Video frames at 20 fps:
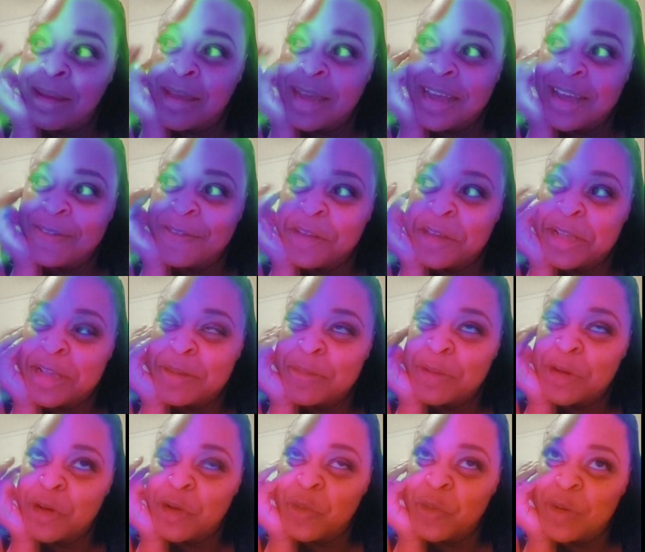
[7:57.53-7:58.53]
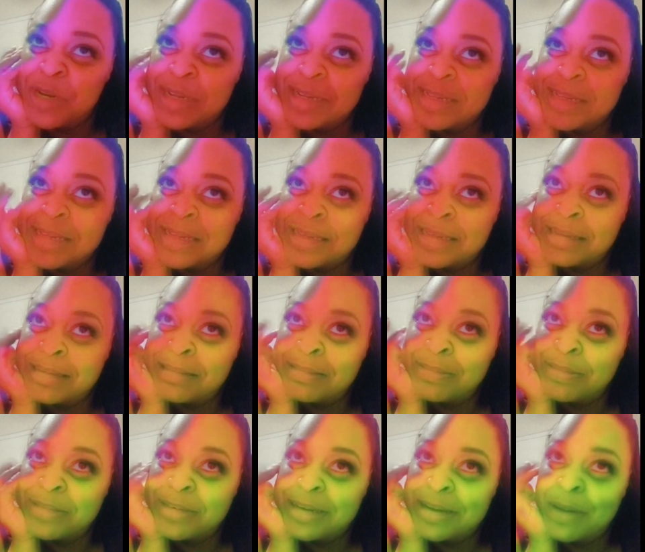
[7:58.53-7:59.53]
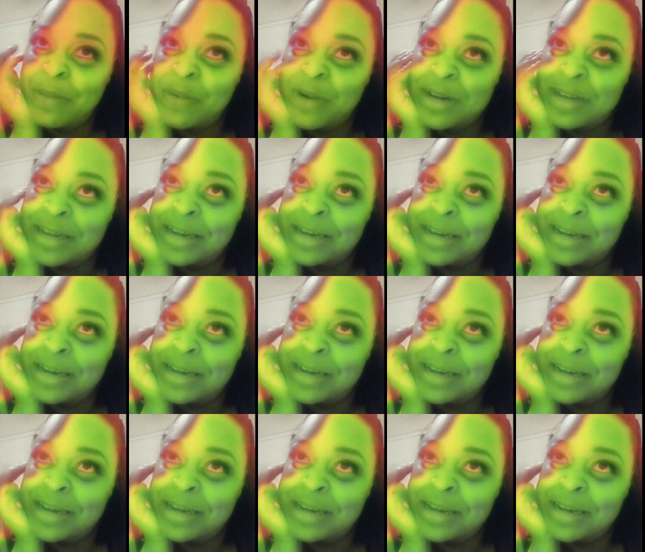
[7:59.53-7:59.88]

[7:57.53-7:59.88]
I feel some newness that want to